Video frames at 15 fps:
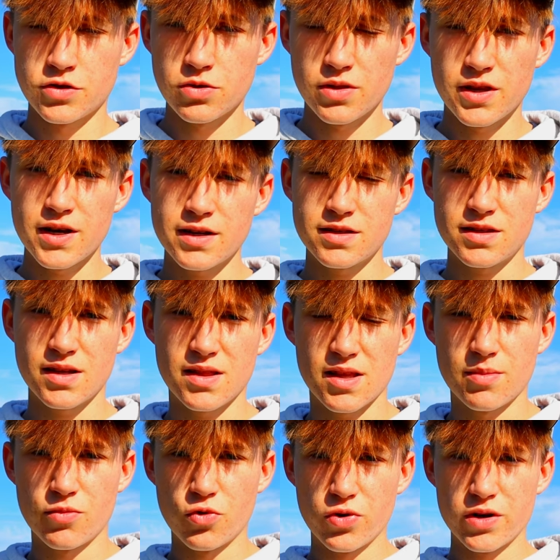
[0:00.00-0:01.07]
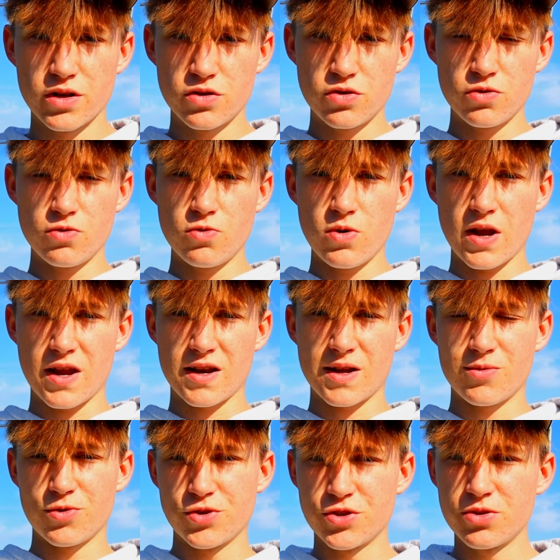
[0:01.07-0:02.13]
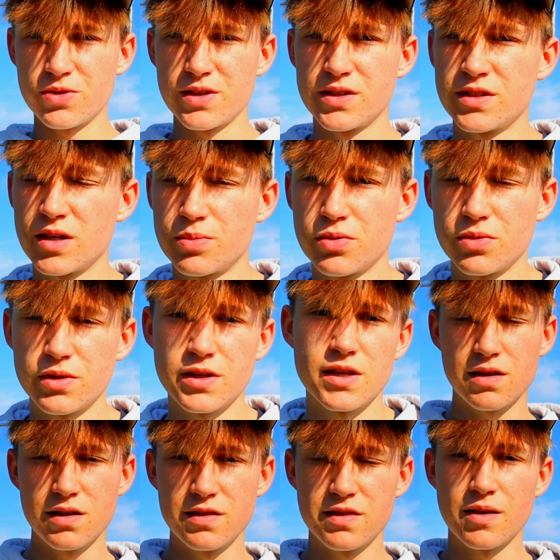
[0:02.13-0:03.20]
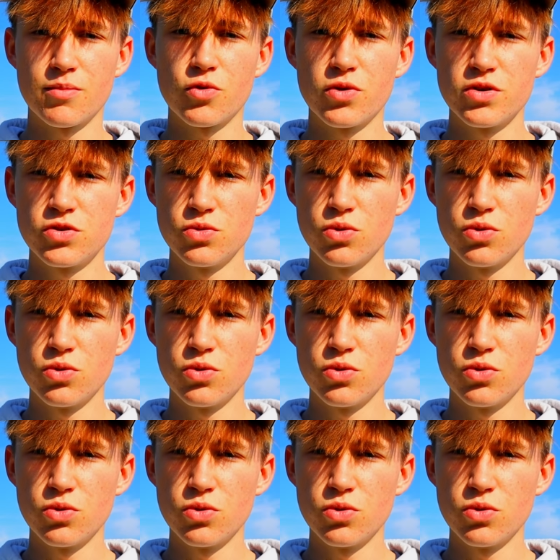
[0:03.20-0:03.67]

So the next thing that I'm going to do, and I will show this separately, is I'm going